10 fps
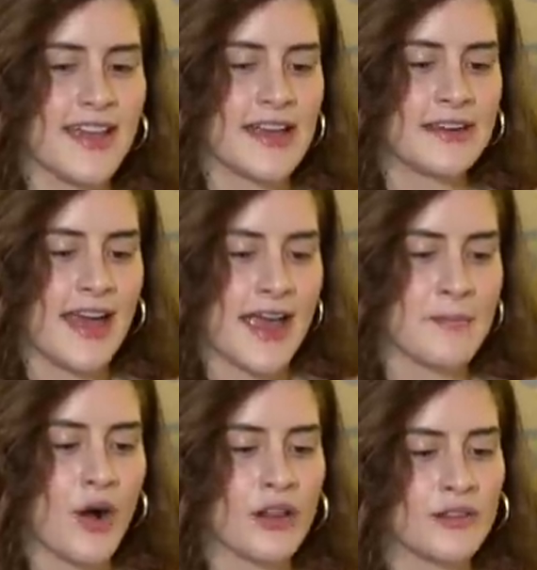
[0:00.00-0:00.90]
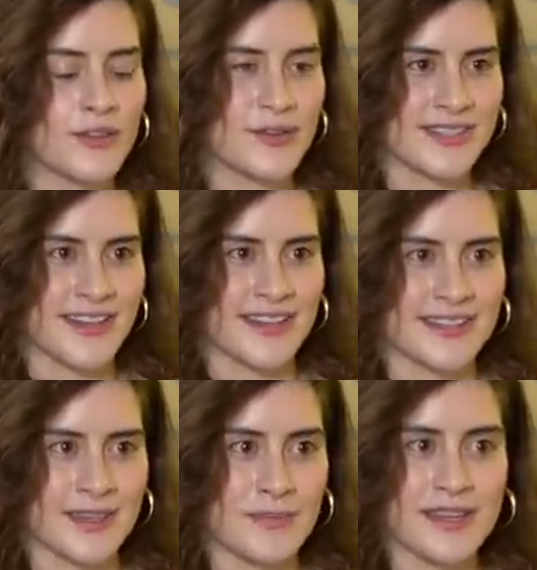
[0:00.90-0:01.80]
and I'm all of those things,
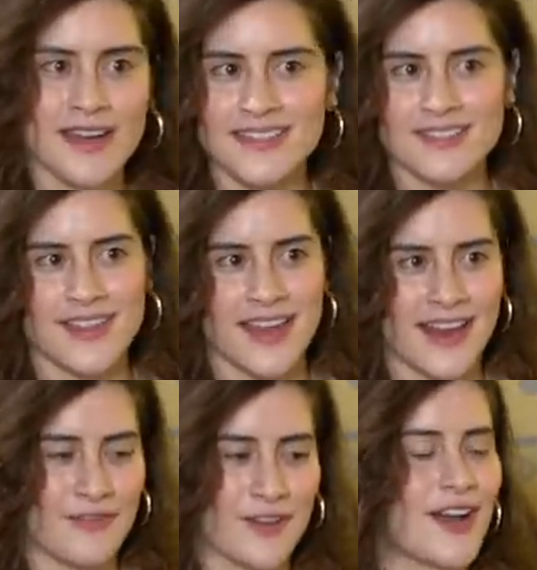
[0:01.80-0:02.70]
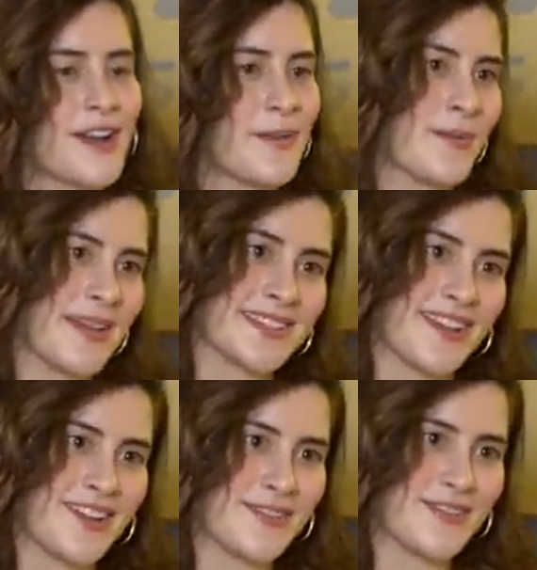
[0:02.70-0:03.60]
and because of that I forgot about
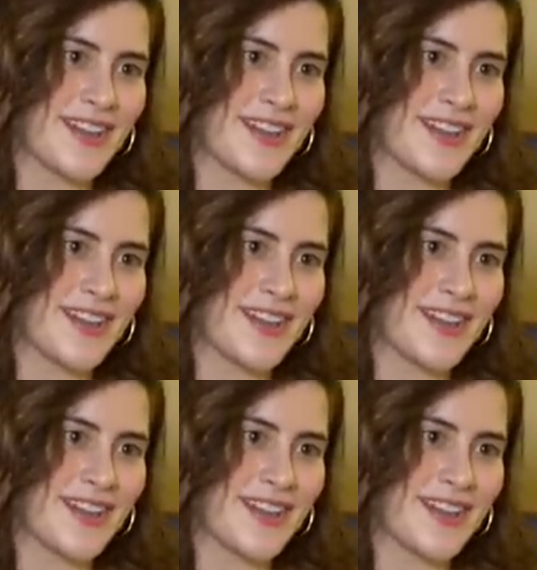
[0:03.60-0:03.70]
myself.